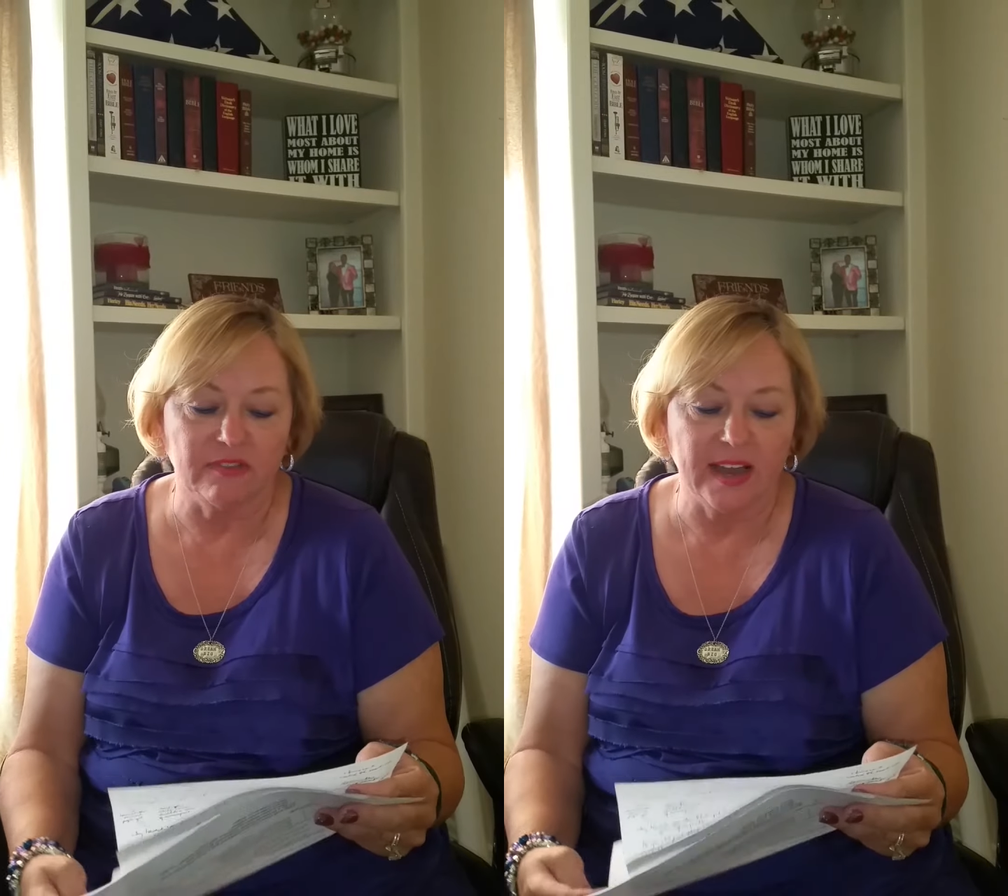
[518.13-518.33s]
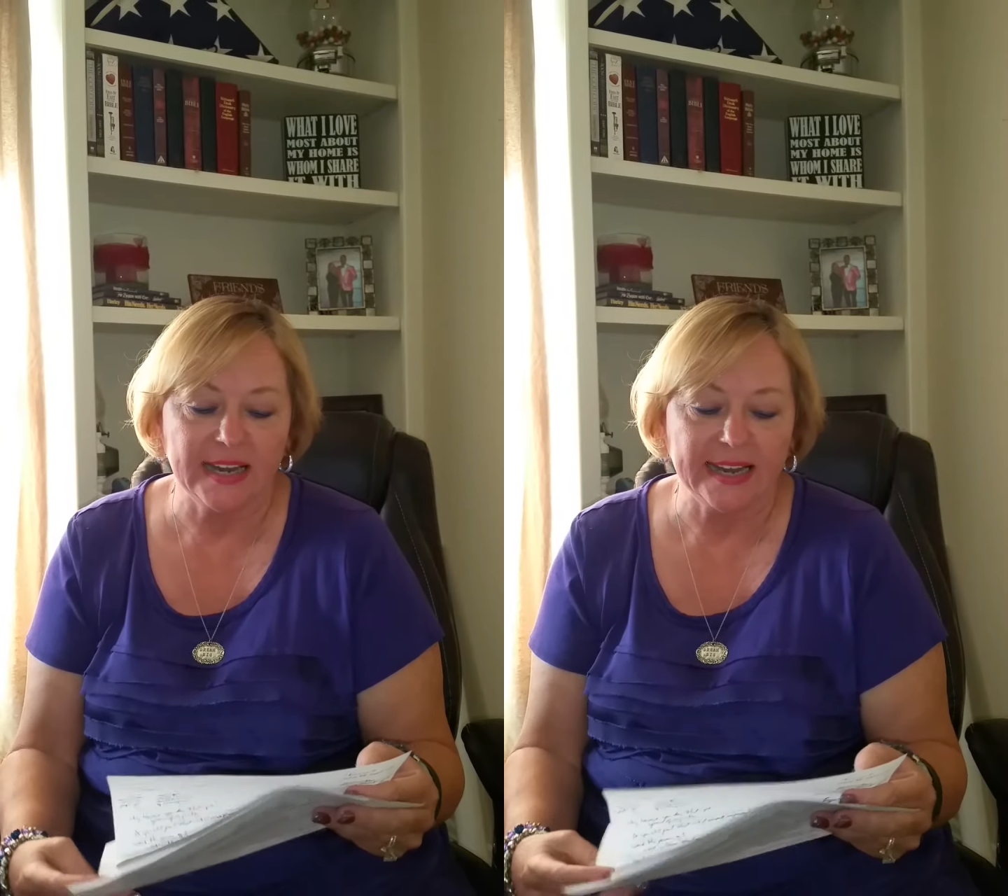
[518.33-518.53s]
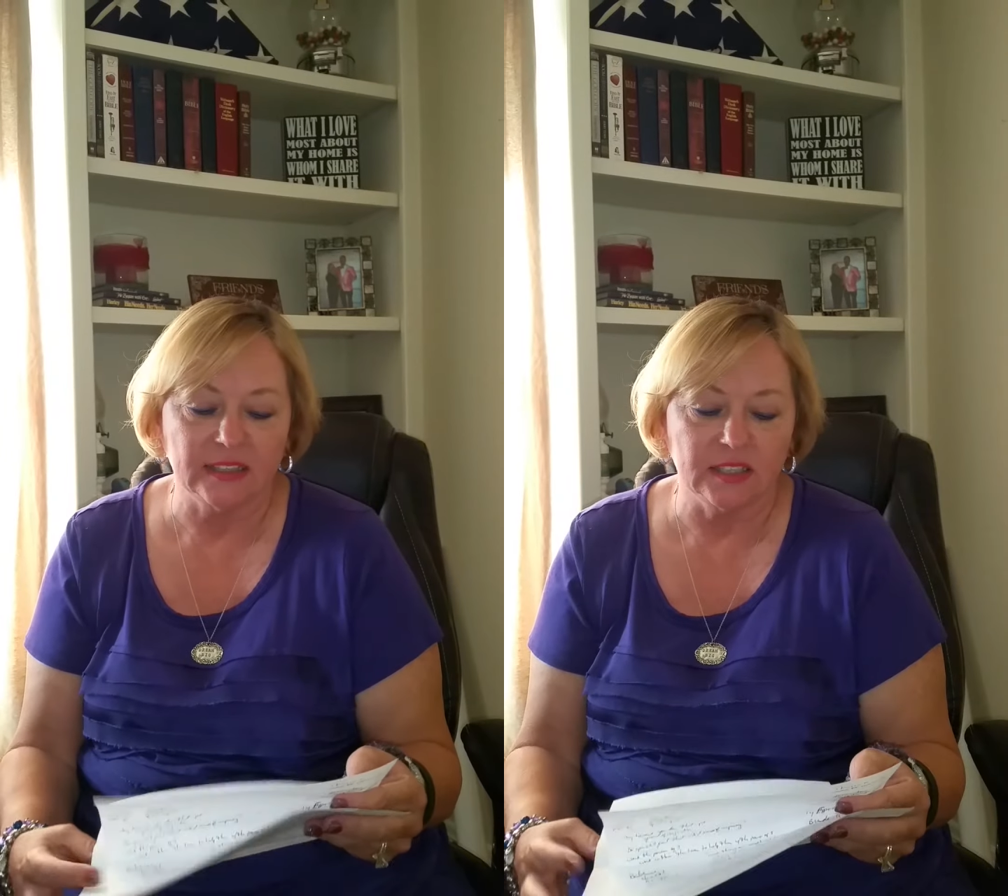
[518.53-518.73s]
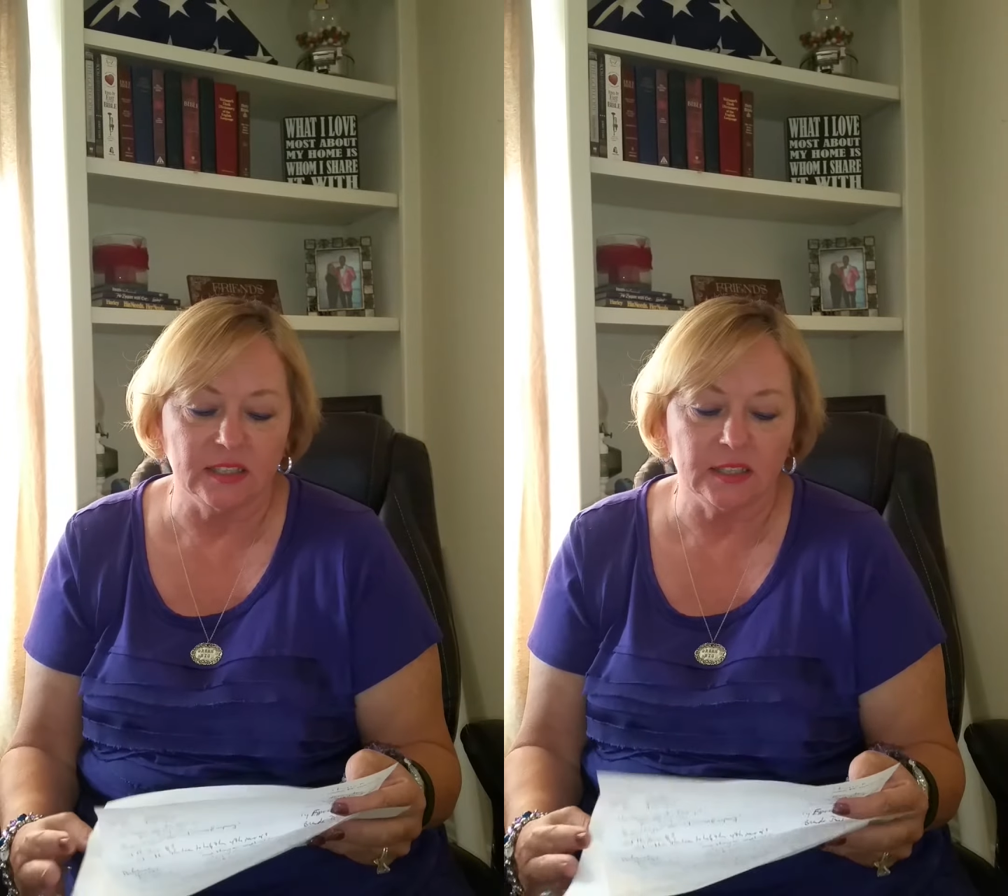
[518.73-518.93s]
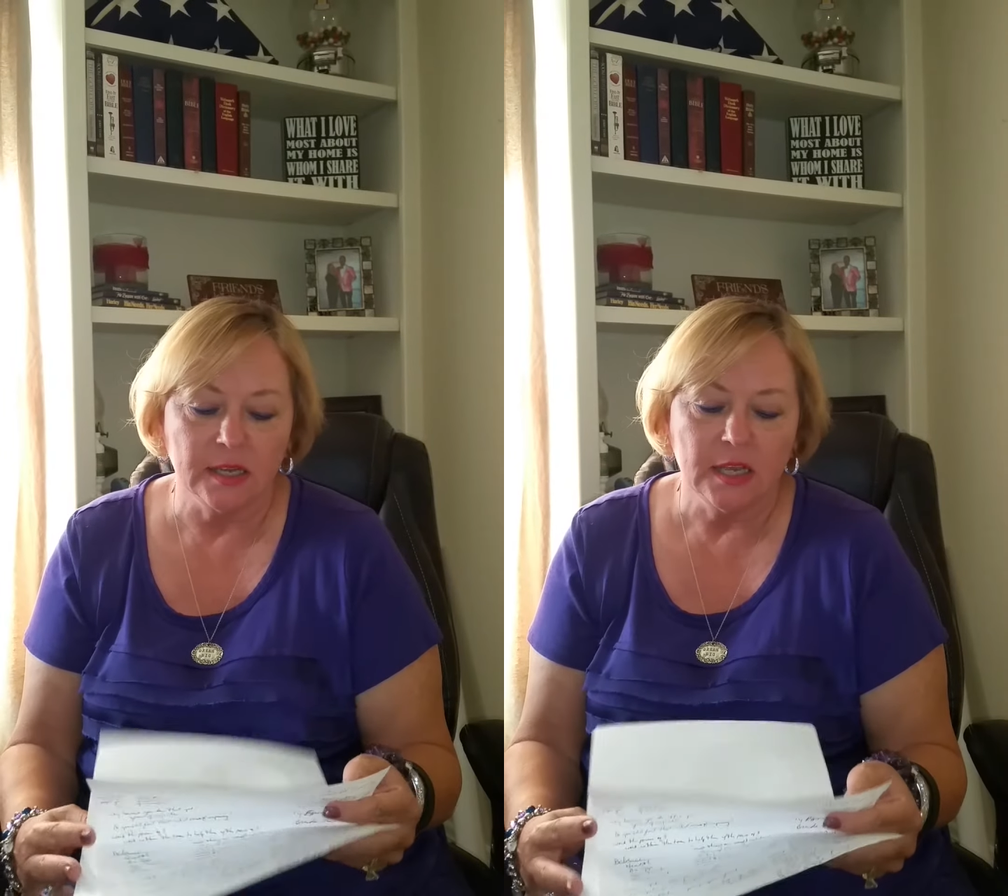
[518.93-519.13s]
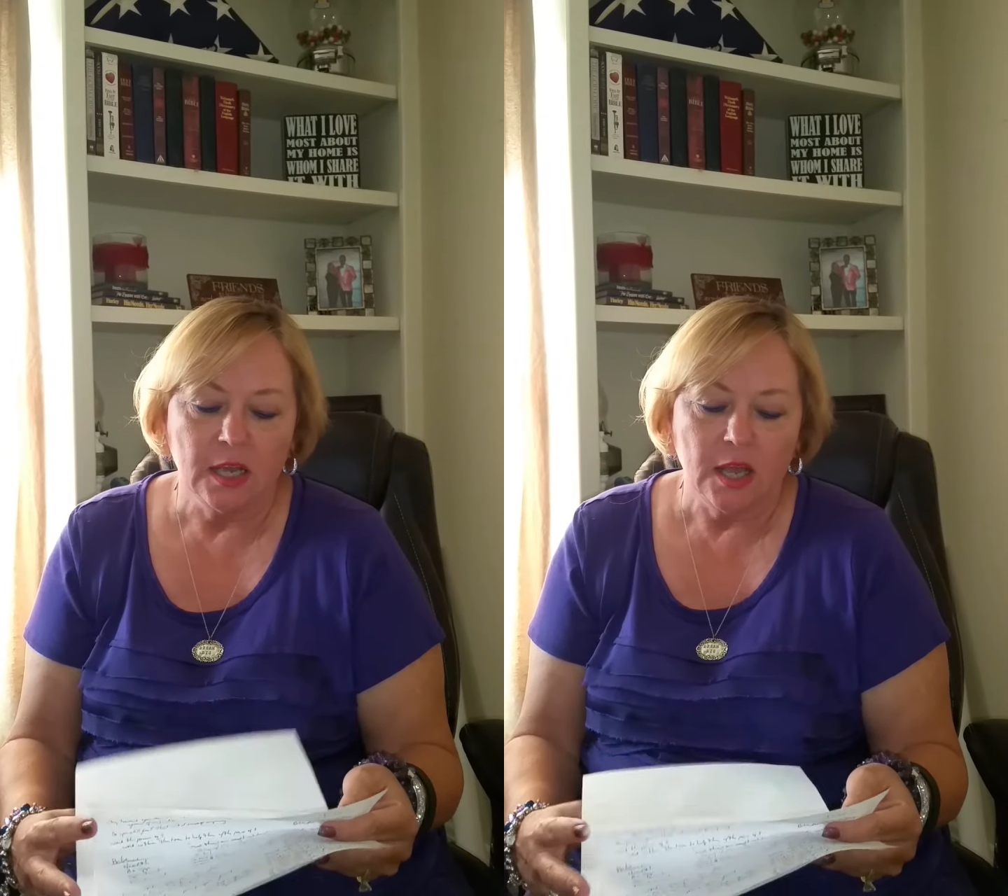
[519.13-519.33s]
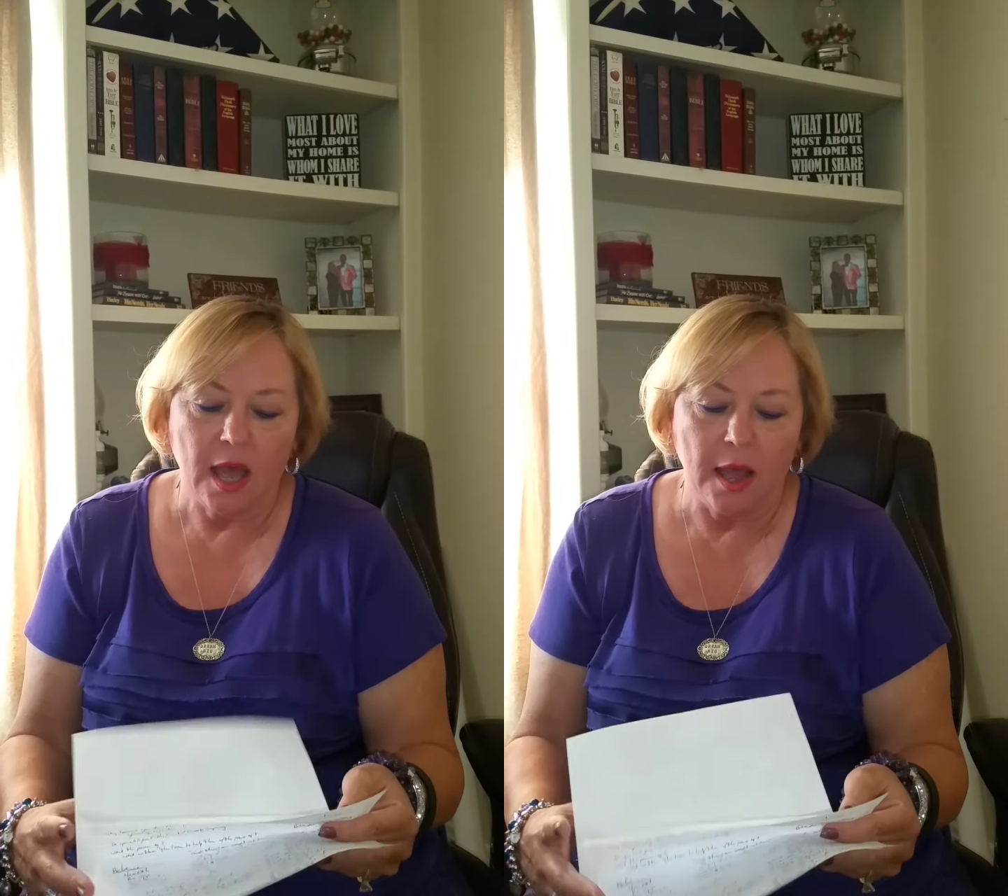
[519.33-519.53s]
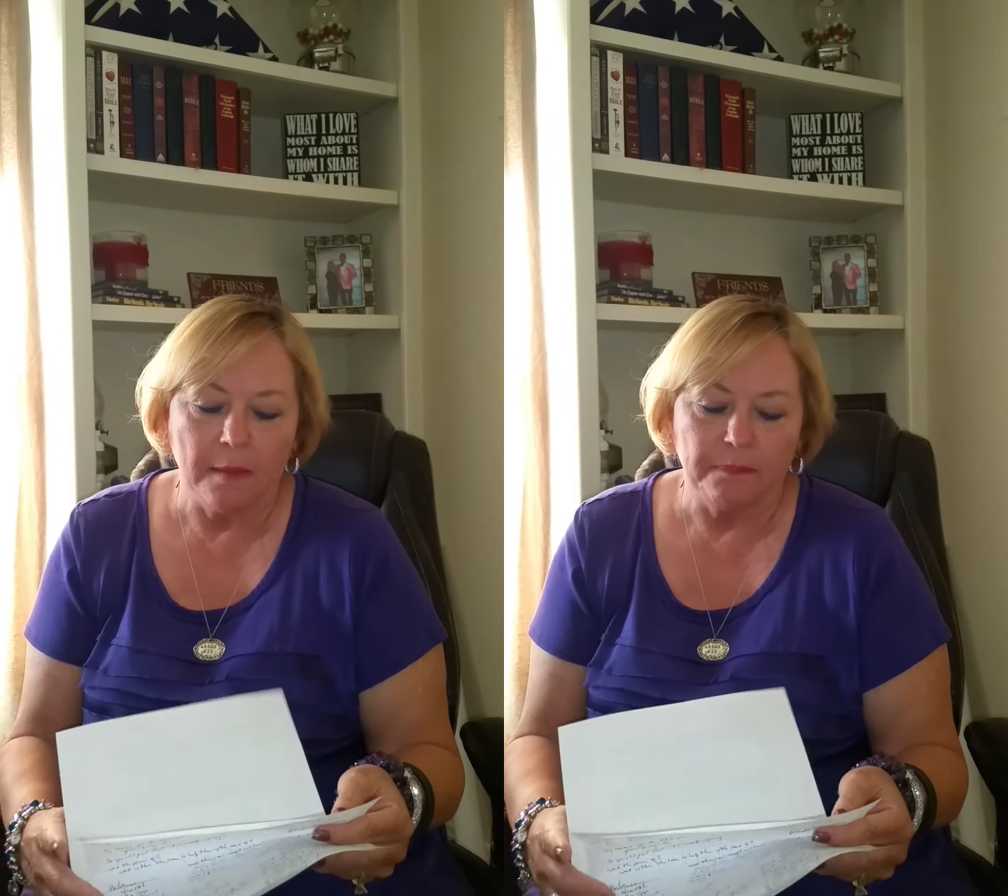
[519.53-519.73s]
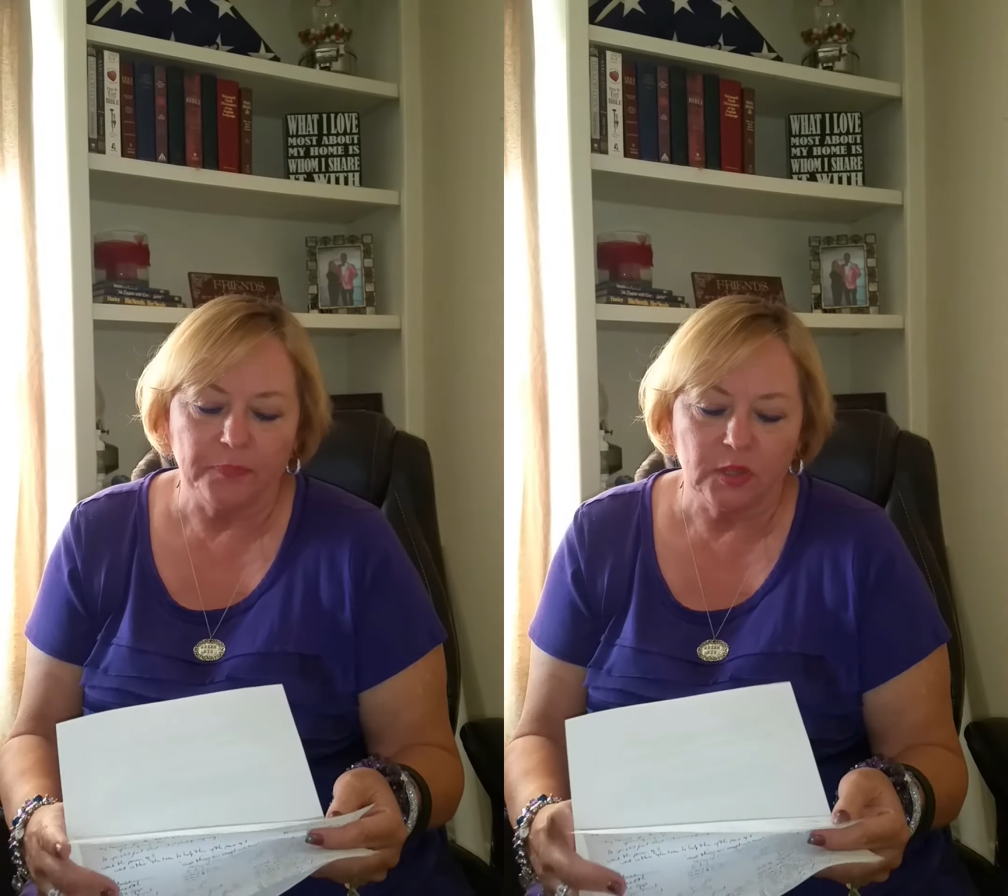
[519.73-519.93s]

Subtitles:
finances? That